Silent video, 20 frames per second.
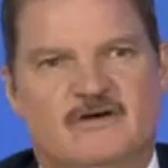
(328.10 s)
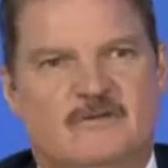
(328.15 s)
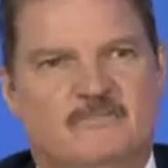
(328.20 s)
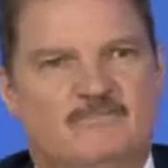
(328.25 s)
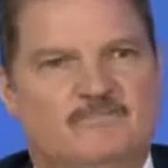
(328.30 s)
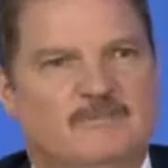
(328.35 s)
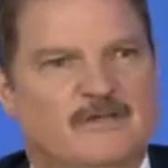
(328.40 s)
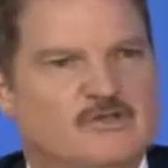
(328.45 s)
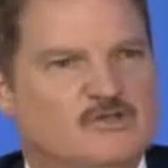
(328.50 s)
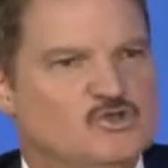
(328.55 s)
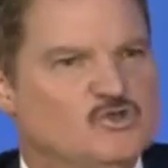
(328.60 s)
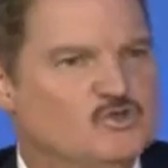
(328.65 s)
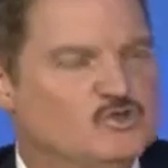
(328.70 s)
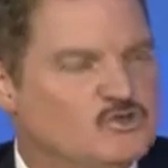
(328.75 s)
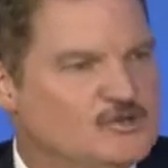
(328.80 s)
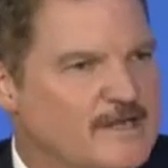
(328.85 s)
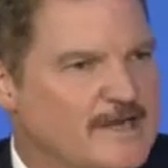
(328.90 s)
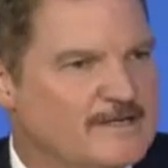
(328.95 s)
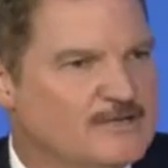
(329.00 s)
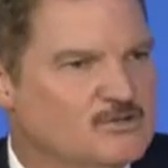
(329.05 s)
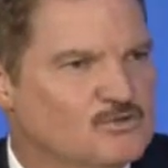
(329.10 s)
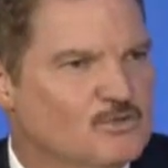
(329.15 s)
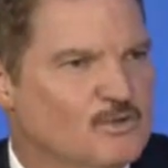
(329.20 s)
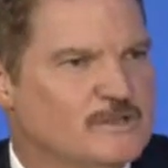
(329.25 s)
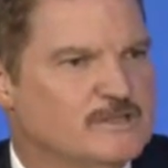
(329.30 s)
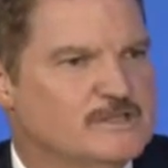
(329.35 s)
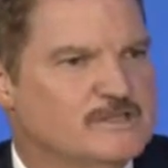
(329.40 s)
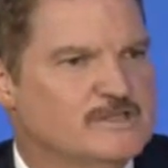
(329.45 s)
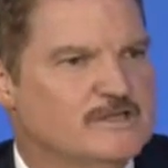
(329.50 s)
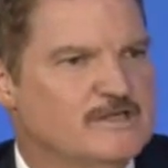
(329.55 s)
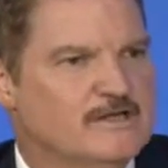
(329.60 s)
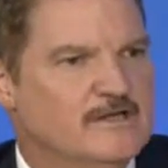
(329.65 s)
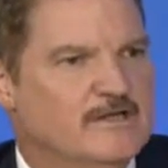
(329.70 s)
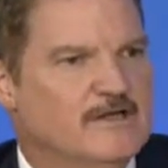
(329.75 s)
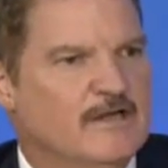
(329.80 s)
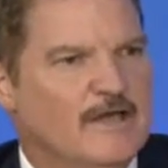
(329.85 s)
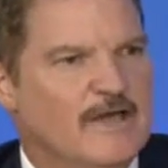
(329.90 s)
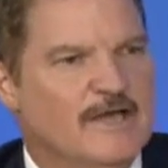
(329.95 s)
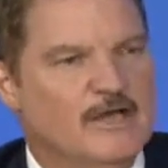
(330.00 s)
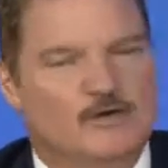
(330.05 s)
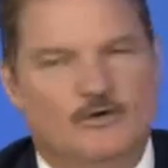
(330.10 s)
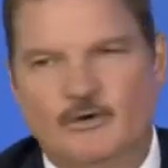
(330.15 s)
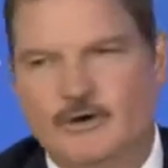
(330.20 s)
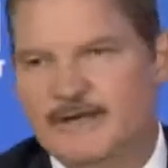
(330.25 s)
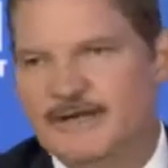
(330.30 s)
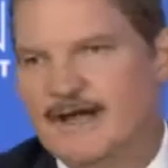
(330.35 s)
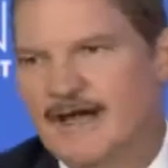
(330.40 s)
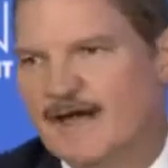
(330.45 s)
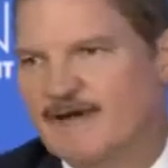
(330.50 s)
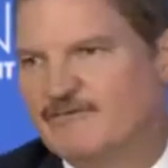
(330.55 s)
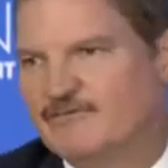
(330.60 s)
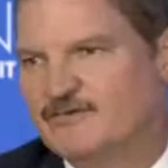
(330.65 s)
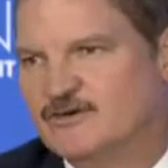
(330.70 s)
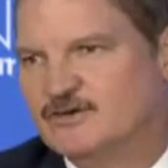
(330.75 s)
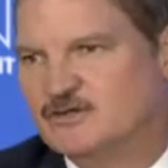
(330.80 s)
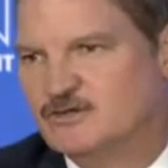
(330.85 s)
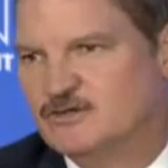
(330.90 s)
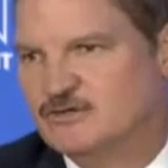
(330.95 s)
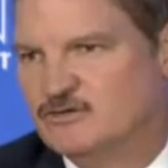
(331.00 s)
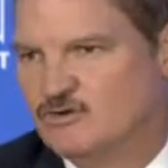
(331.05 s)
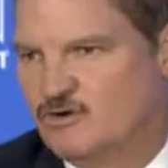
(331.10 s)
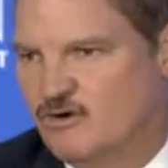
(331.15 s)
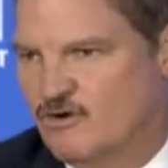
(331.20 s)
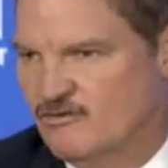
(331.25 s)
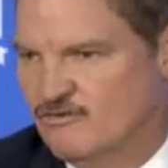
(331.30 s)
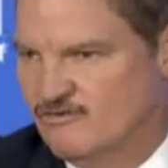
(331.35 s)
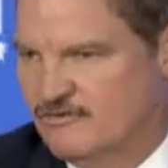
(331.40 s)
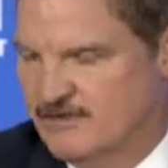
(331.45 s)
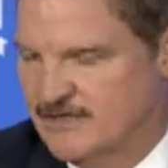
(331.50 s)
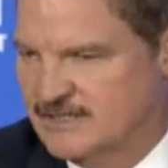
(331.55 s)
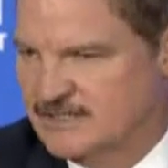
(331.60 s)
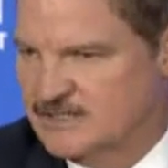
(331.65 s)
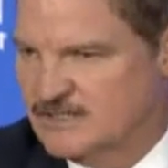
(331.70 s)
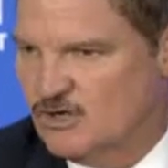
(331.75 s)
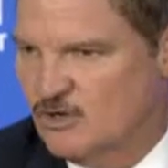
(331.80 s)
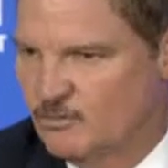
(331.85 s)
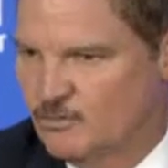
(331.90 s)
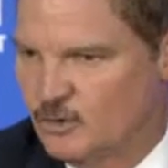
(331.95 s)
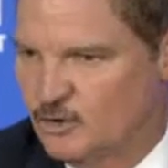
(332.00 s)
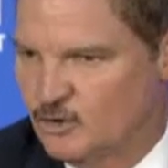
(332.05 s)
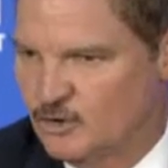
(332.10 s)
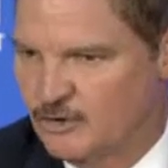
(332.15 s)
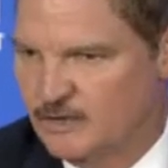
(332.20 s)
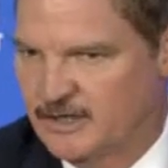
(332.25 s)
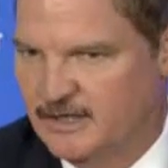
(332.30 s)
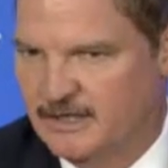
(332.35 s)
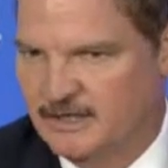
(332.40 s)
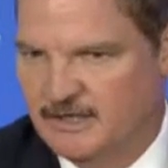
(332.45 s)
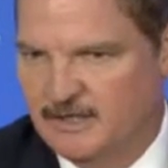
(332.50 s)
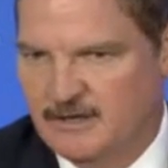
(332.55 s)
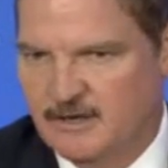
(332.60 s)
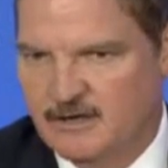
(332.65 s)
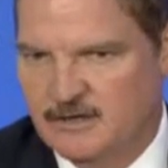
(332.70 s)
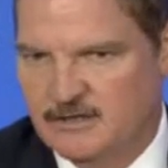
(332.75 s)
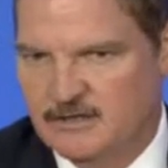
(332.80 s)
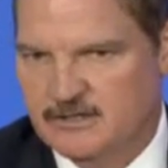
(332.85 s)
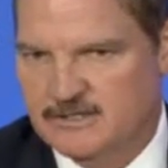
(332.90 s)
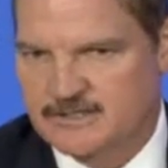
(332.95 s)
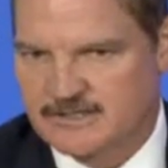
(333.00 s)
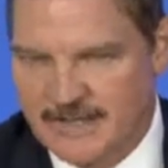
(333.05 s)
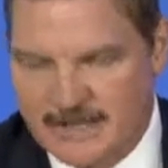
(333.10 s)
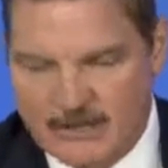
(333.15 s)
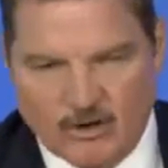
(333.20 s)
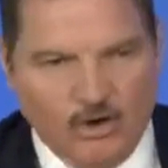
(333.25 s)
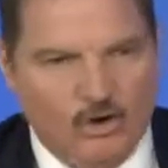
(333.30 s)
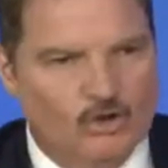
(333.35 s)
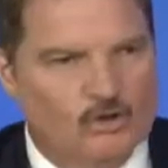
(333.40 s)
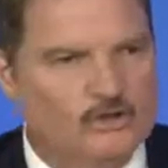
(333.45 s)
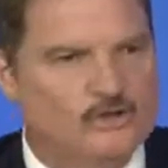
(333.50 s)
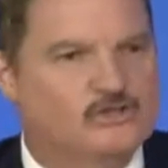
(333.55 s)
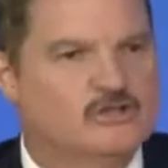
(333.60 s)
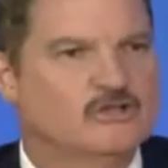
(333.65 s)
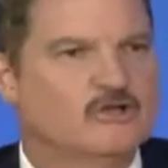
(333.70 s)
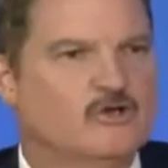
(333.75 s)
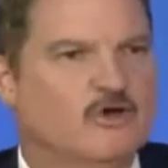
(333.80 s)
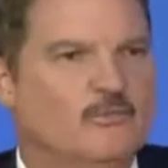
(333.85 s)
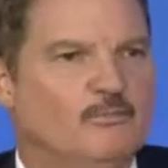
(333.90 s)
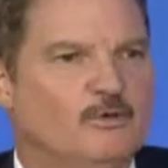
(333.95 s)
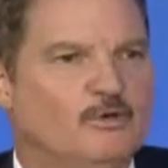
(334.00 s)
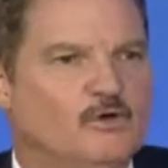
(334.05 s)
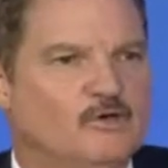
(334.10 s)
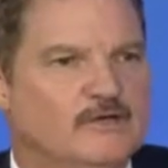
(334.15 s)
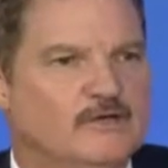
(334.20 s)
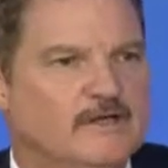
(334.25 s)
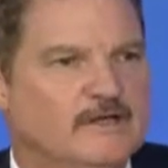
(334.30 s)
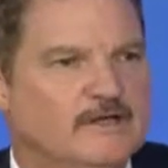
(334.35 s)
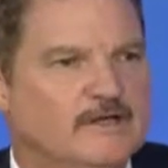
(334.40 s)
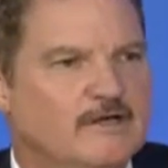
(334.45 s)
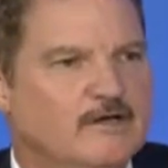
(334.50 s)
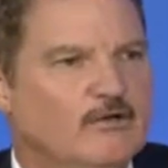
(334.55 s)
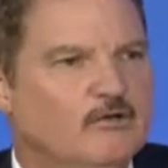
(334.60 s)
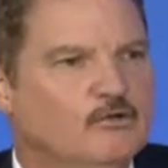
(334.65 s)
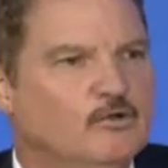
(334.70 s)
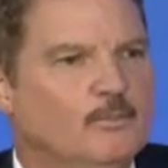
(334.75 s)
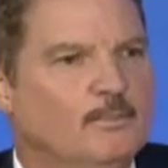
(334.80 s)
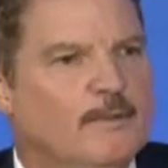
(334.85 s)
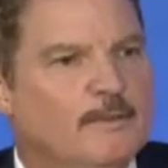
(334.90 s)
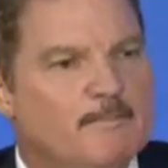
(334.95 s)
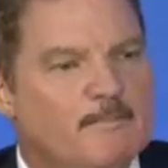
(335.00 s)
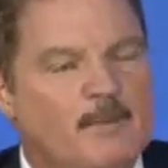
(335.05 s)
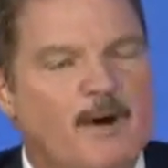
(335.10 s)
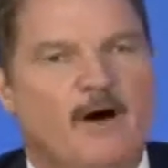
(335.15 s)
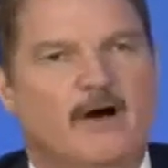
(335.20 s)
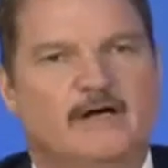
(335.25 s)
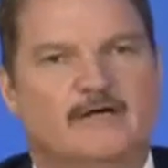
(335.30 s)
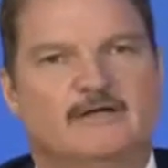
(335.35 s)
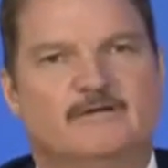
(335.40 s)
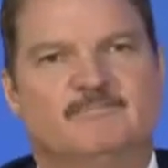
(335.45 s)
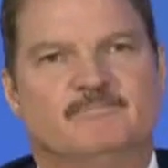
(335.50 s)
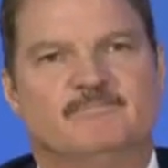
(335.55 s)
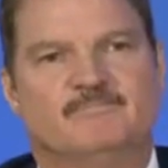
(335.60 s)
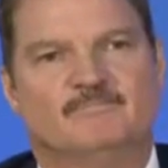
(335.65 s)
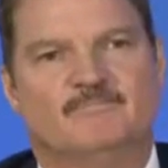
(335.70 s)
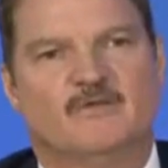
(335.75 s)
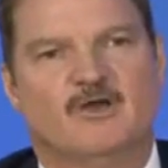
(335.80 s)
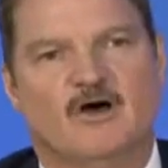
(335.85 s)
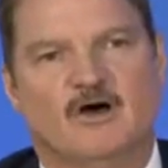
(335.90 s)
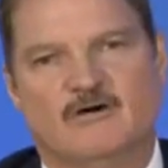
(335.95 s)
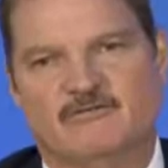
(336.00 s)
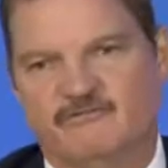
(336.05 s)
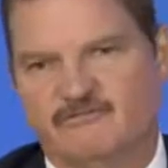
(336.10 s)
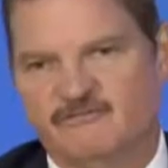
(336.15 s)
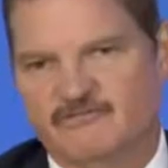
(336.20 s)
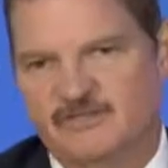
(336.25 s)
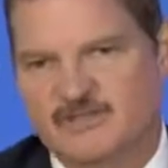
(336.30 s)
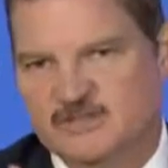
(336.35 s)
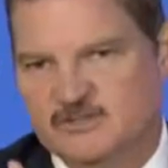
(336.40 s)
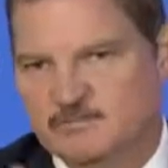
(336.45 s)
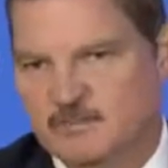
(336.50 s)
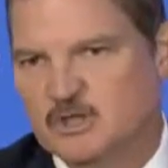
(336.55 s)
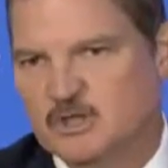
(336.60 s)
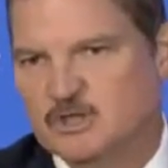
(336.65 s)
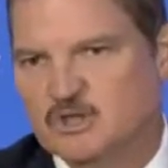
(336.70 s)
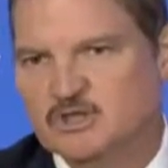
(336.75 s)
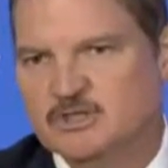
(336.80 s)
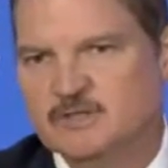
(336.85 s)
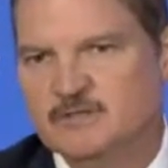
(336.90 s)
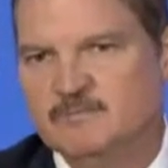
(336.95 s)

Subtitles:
that success was a great effort to convince community, stakeholders in the community to be part of this mission,